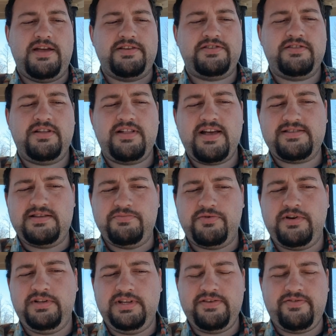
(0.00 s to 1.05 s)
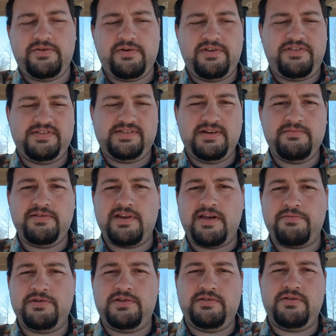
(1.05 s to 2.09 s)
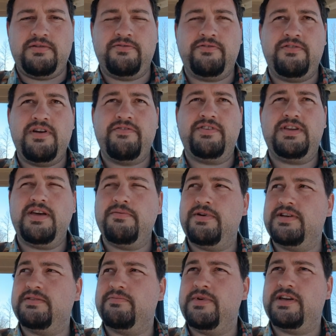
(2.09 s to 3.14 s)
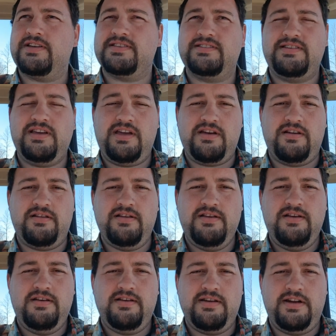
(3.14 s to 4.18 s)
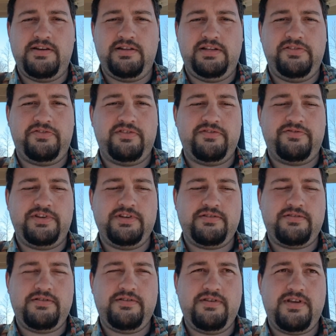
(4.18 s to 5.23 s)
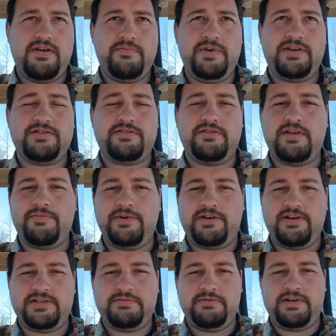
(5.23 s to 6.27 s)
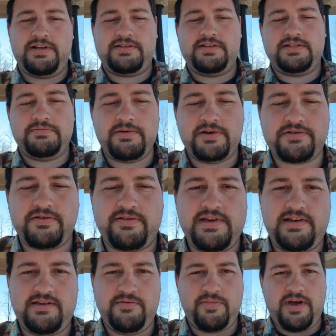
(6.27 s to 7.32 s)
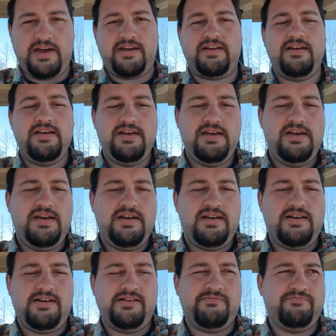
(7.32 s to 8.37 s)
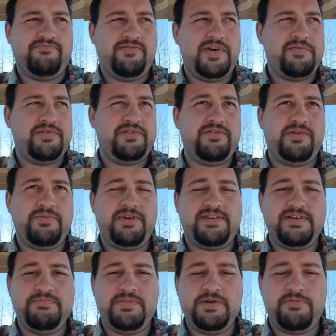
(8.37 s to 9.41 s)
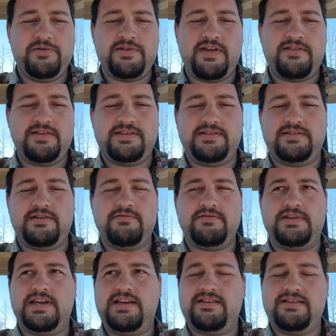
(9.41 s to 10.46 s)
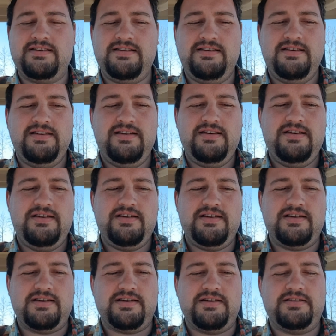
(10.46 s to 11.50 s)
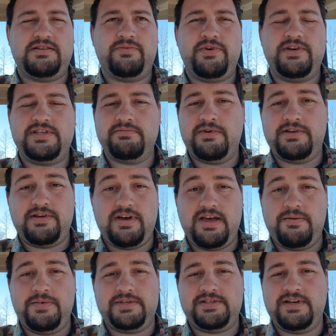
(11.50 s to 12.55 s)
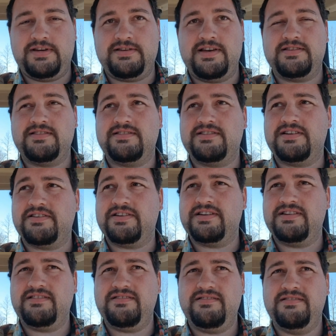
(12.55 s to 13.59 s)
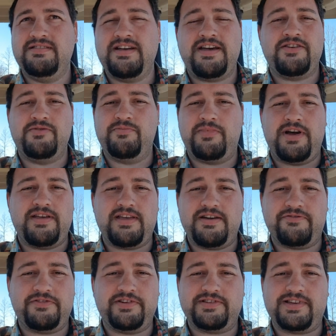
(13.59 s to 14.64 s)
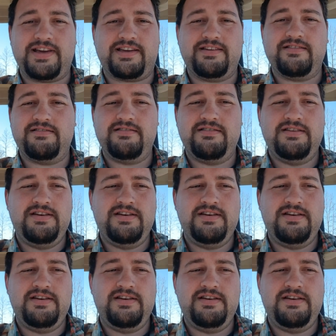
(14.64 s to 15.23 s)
So the last tip I want to leave you with is something that I've been doing. Every time I make a sale and I deliver a vehicle, I make sure that my customer gets a special thank you bag. I've been told by some people that this is outdated. It's a waste of my time. It's not necessary. I don't buy that for a second.